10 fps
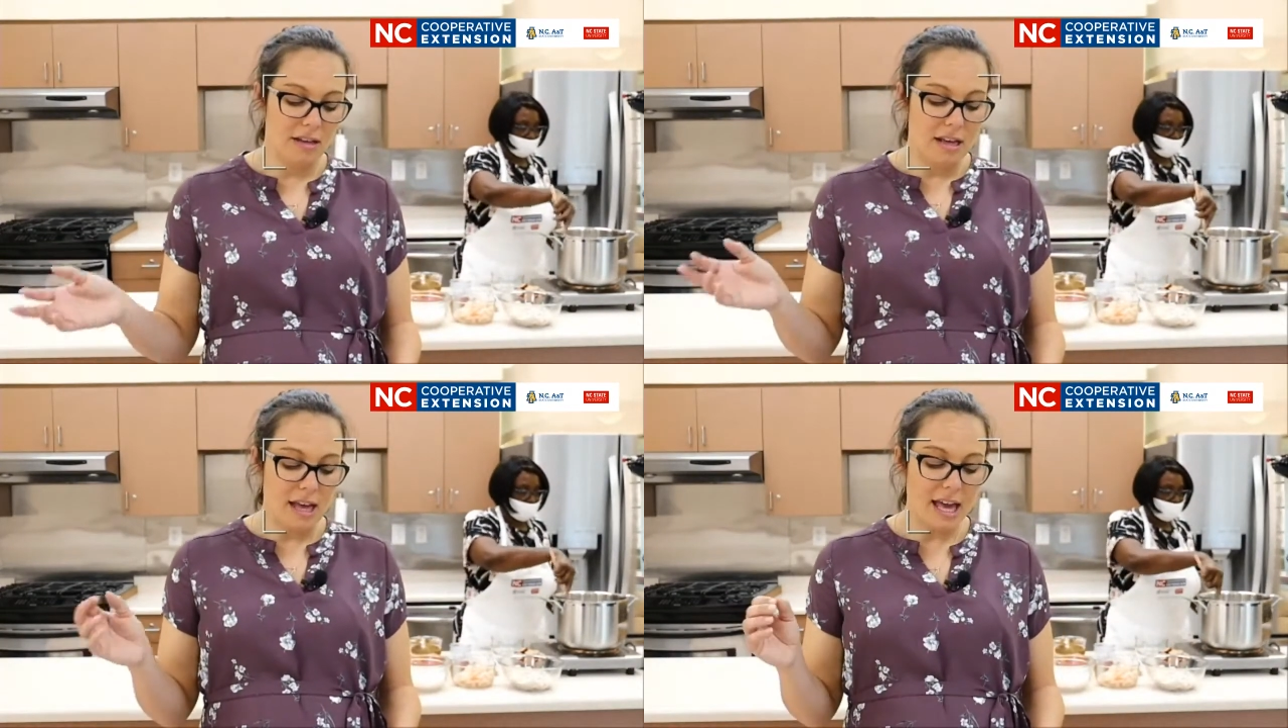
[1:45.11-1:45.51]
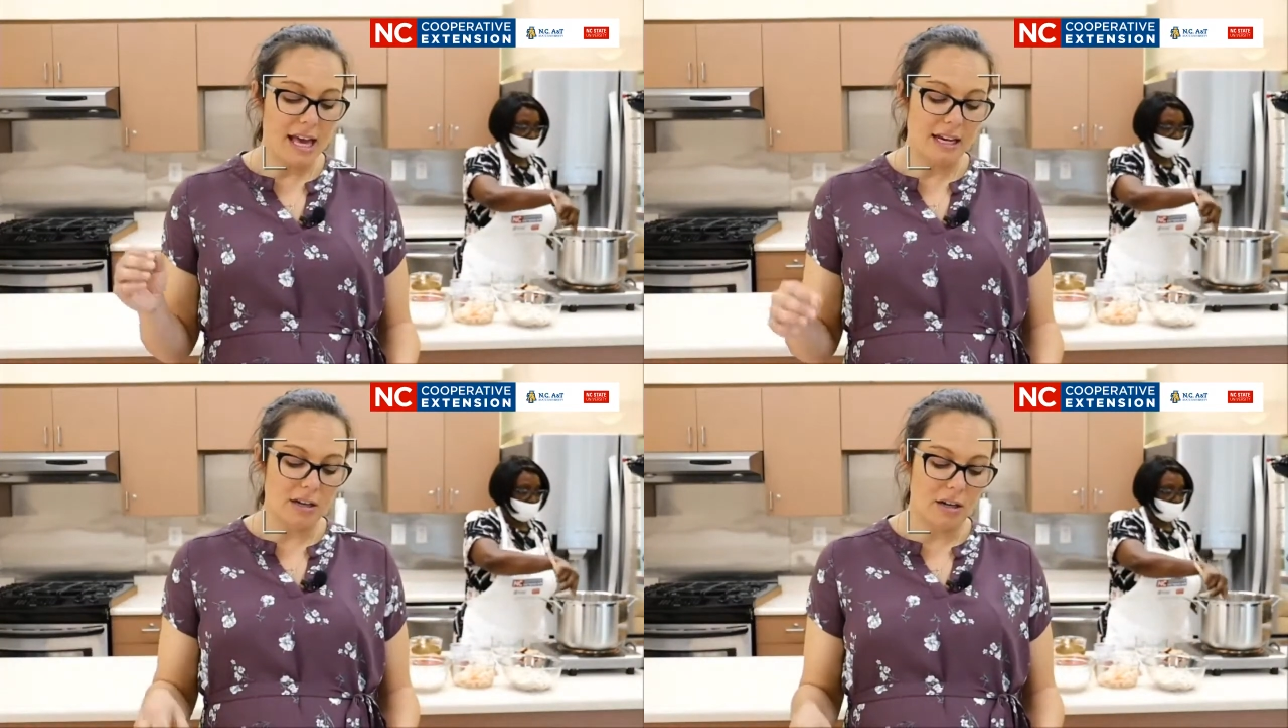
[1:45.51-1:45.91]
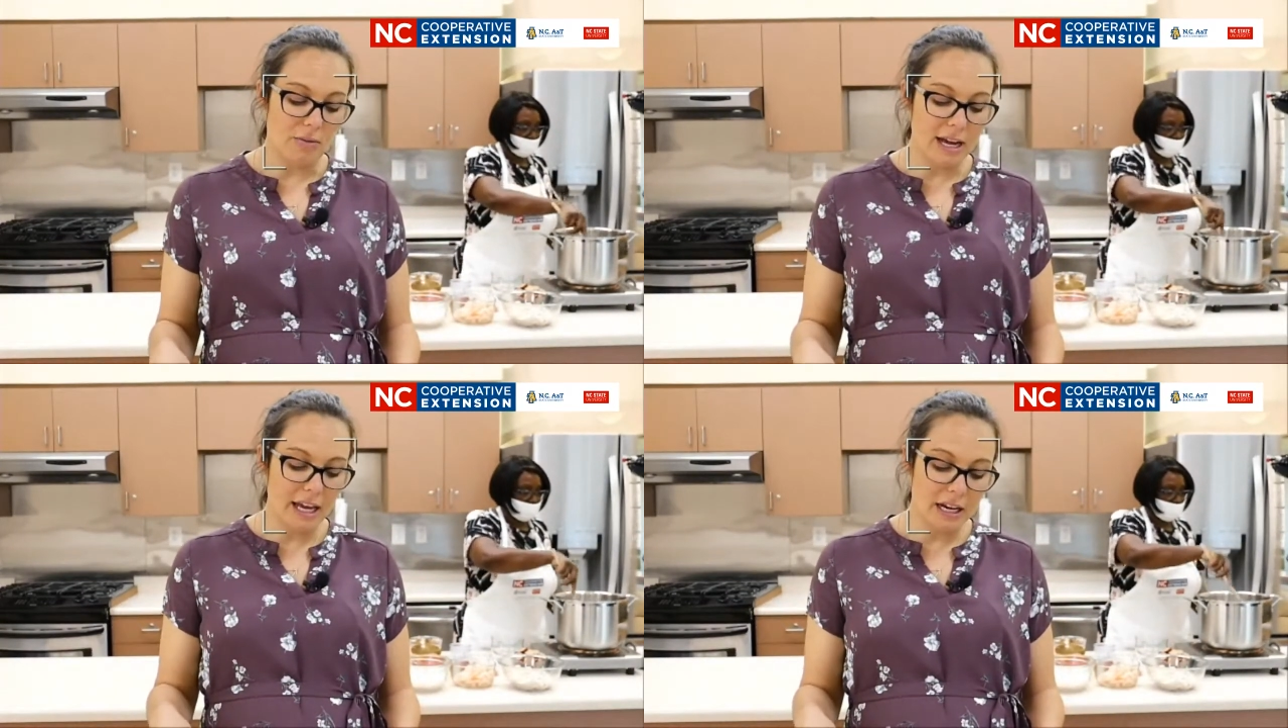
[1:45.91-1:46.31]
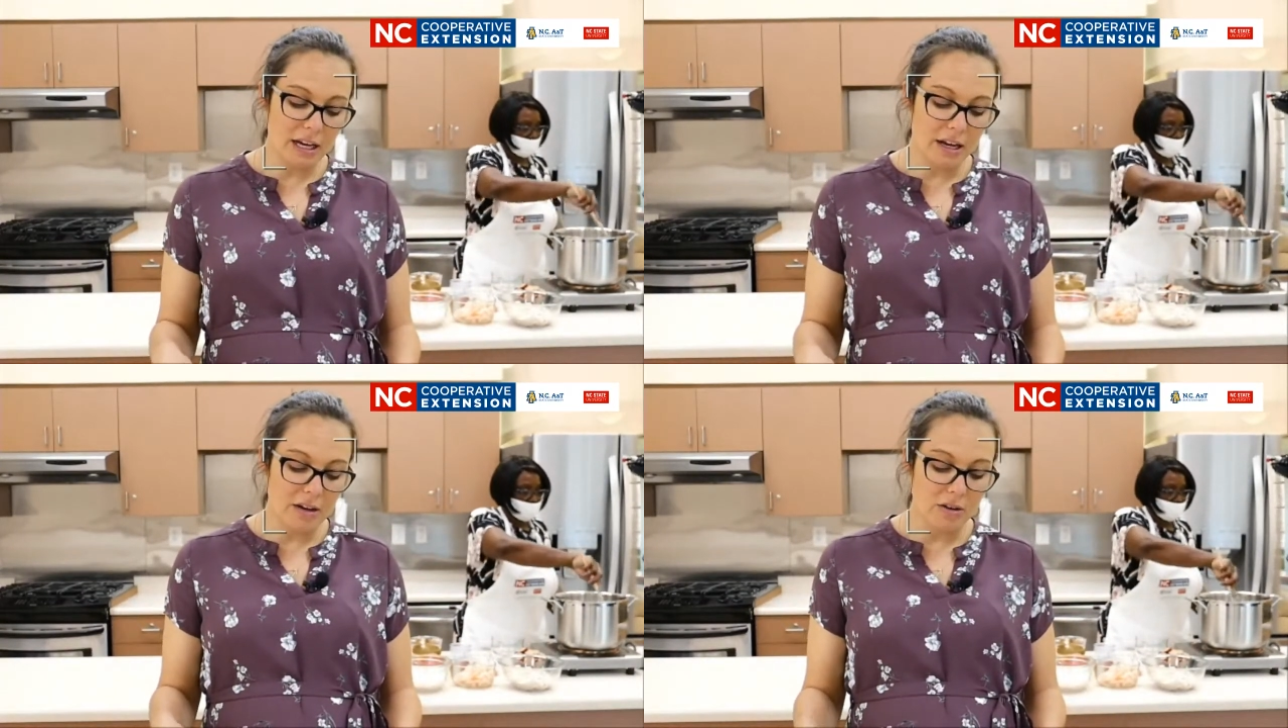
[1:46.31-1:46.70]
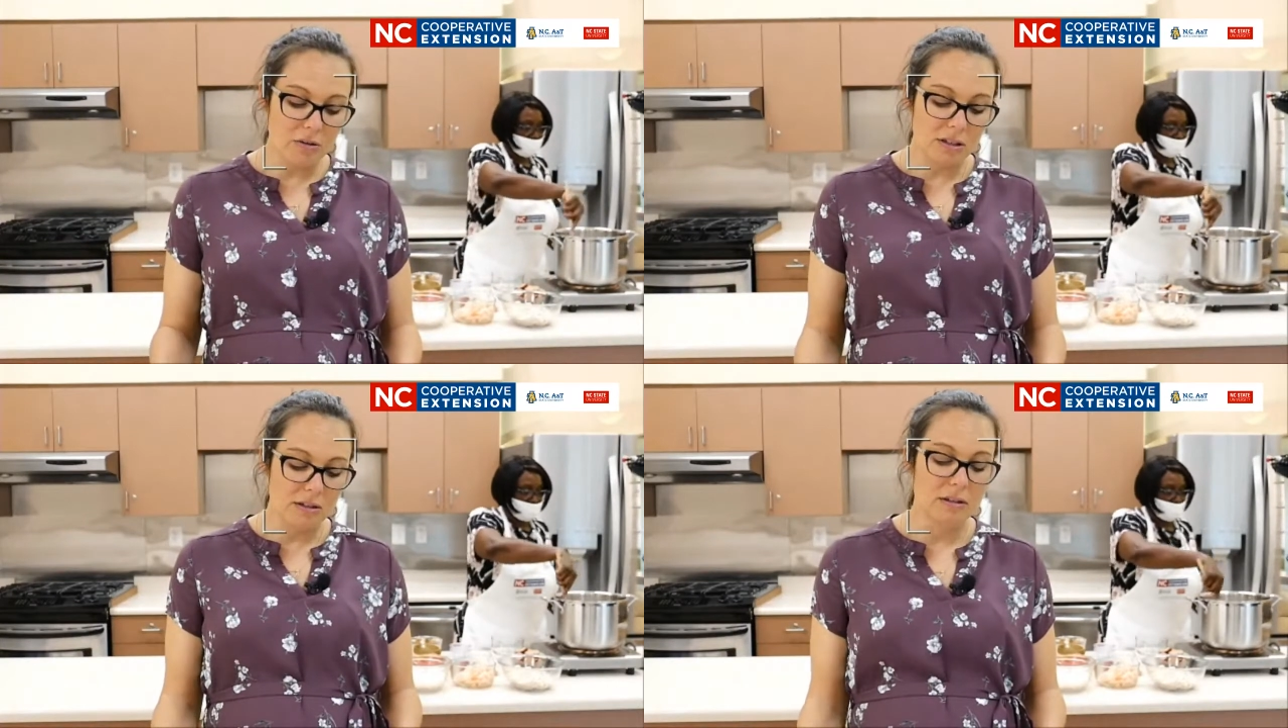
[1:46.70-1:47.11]
and oregano,
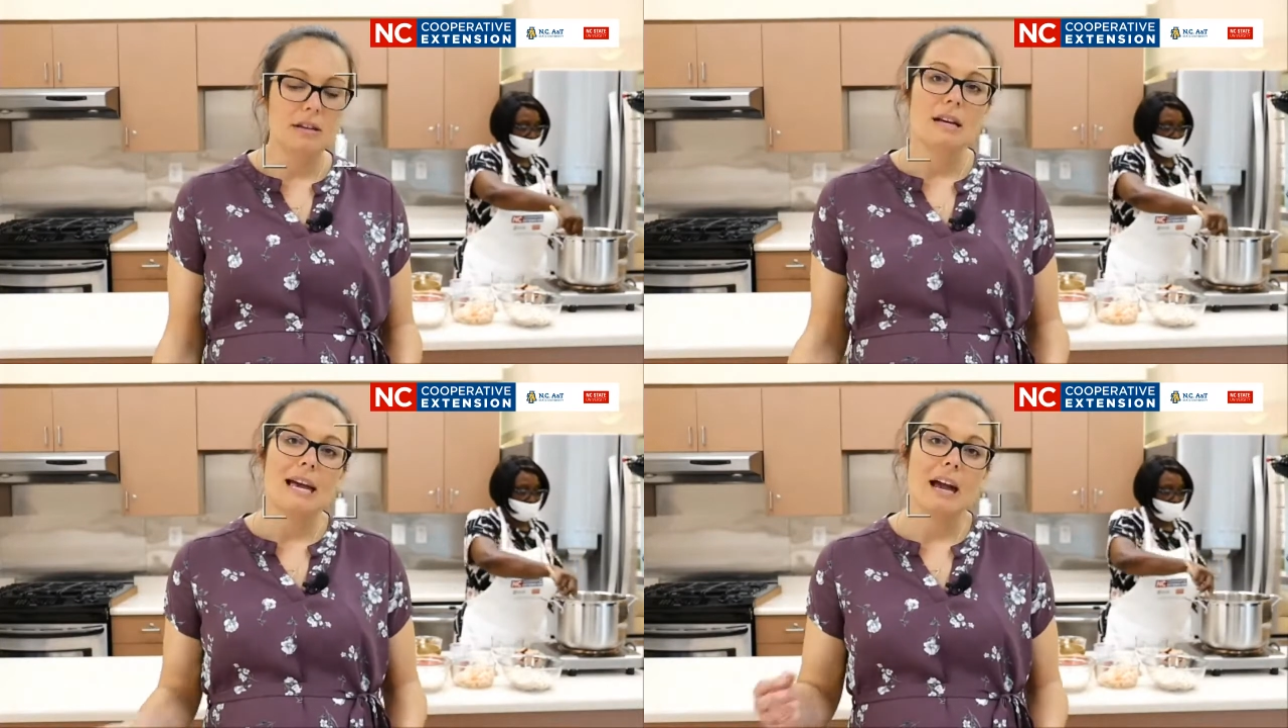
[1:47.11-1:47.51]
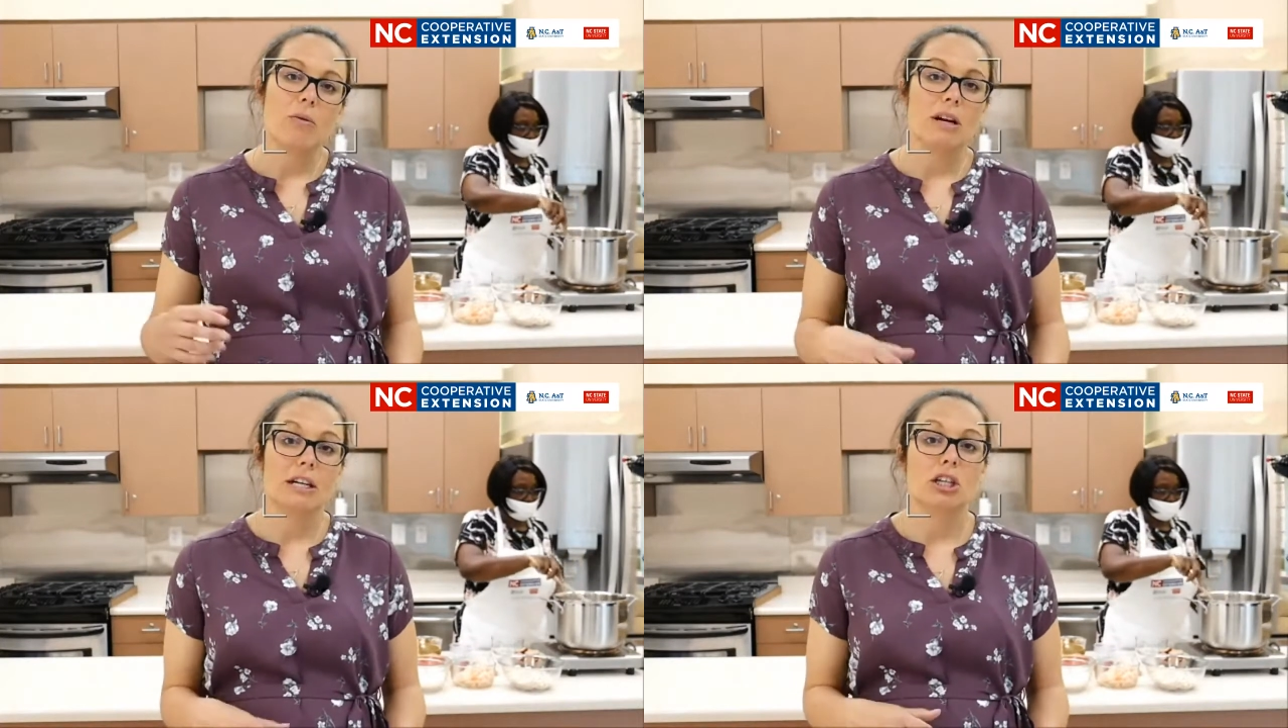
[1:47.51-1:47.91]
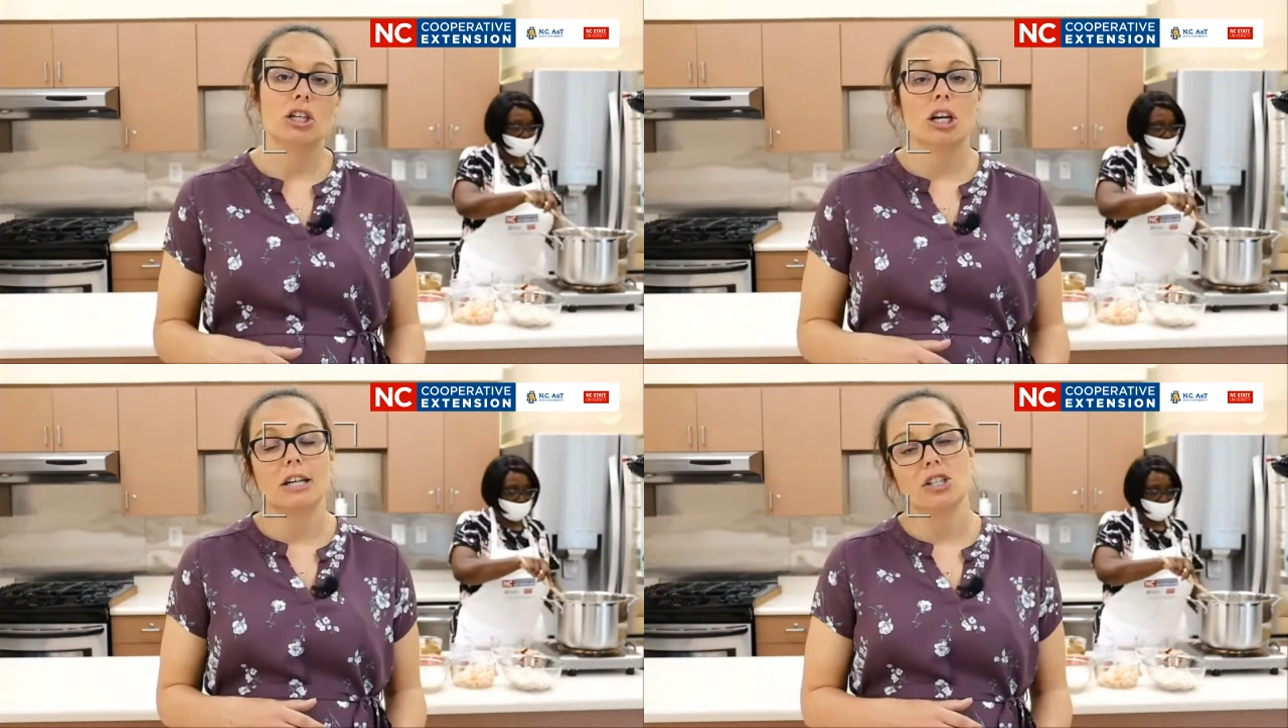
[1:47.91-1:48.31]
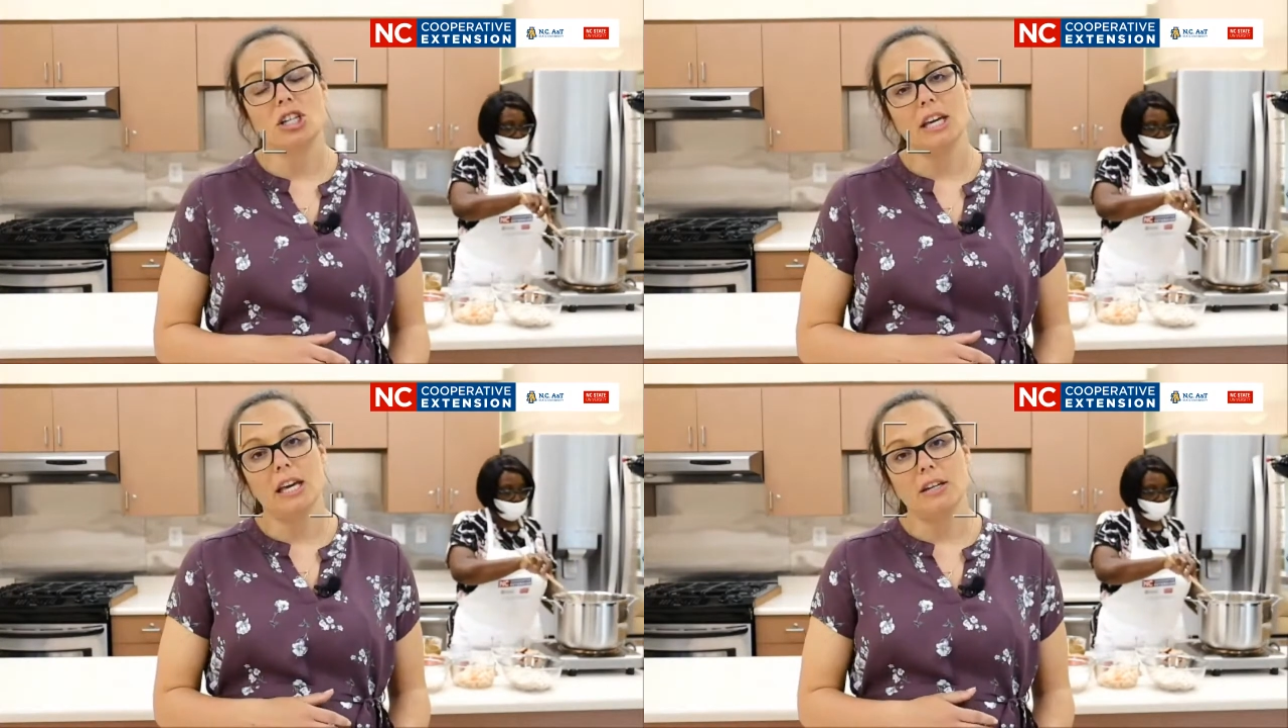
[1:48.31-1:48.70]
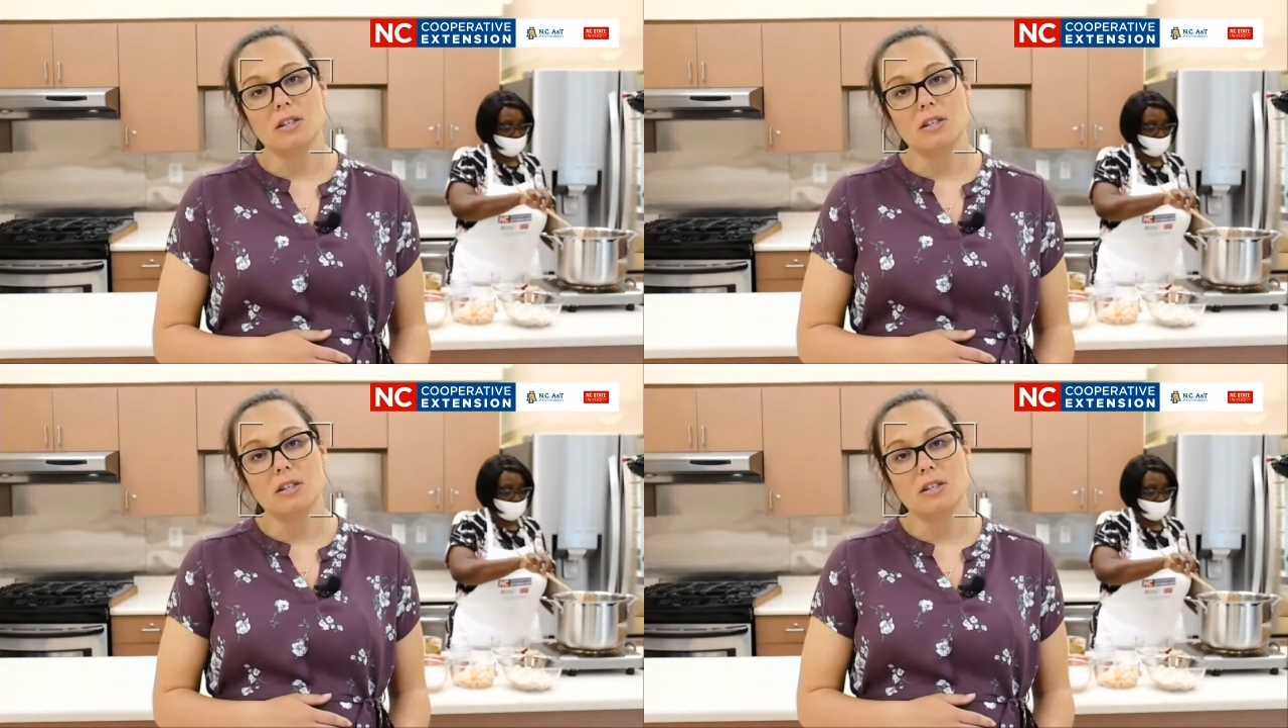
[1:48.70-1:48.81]
and we're gonna cook our chicken.